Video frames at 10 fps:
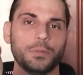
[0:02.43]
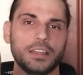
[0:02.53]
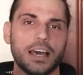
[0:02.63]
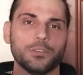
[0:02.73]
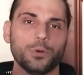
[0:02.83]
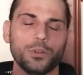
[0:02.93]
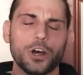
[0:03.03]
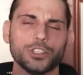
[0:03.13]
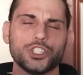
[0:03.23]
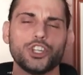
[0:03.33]
but that will
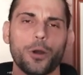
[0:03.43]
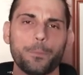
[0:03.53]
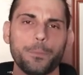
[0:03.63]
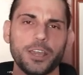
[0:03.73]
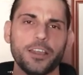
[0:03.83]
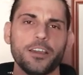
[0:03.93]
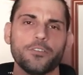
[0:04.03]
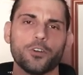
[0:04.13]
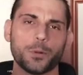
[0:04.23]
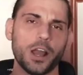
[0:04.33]
not stop me
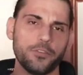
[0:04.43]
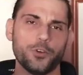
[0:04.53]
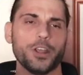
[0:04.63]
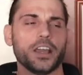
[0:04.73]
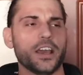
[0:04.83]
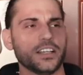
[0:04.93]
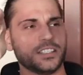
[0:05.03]
from covering